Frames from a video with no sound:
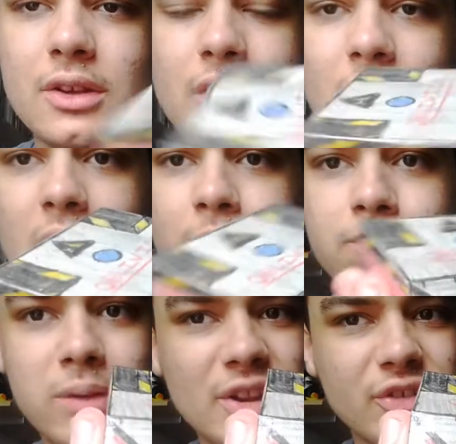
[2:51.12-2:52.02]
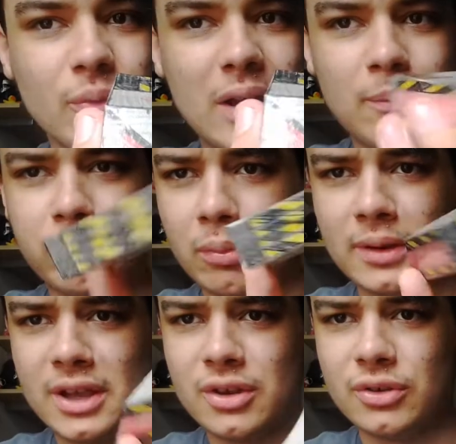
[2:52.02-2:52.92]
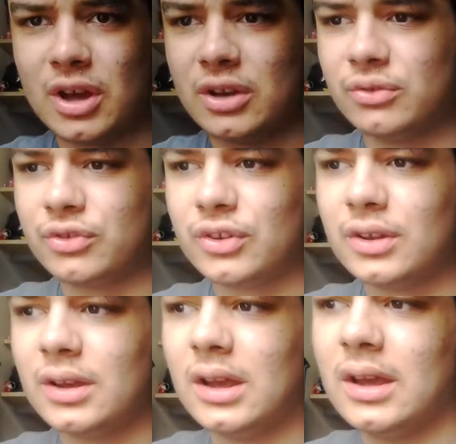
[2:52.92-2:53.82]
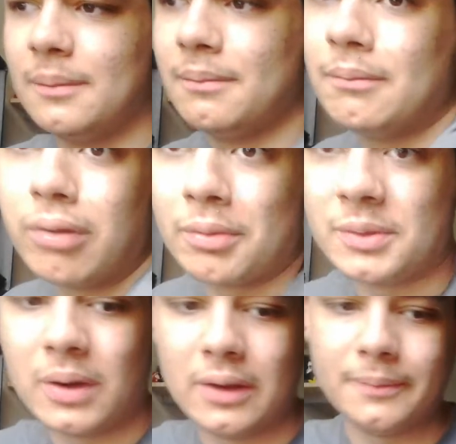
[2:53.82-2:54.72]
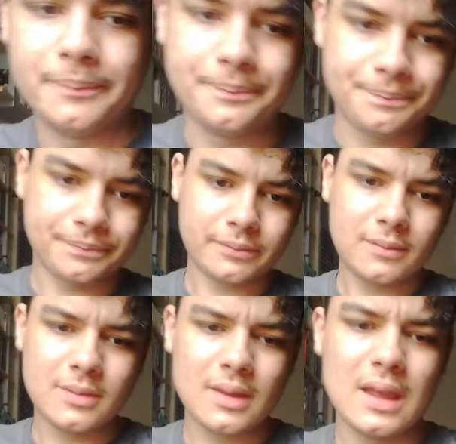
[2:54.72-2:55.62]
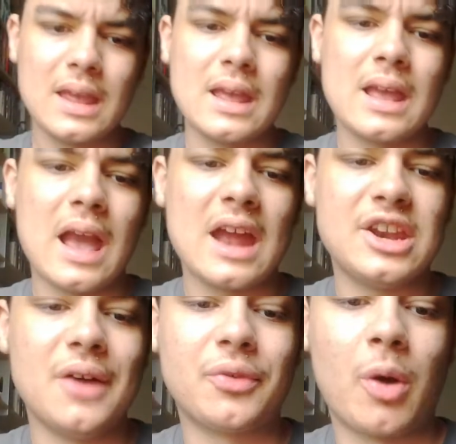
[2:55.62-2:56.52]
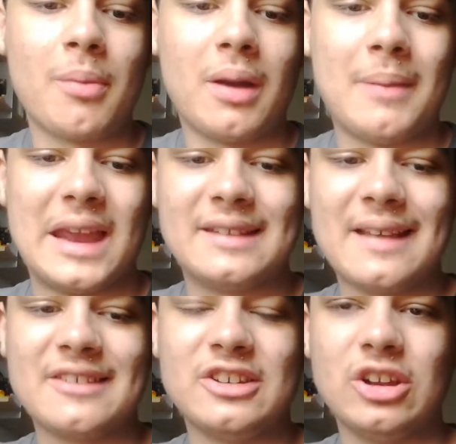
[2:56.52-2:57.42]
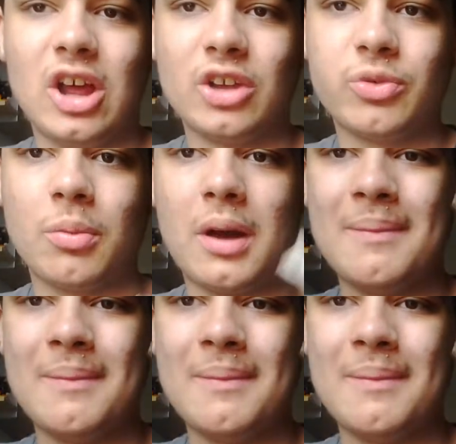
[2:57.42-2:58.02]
Will it do well? Probably. Who knows? Probably won't. And the other robot I made is actually the last robot I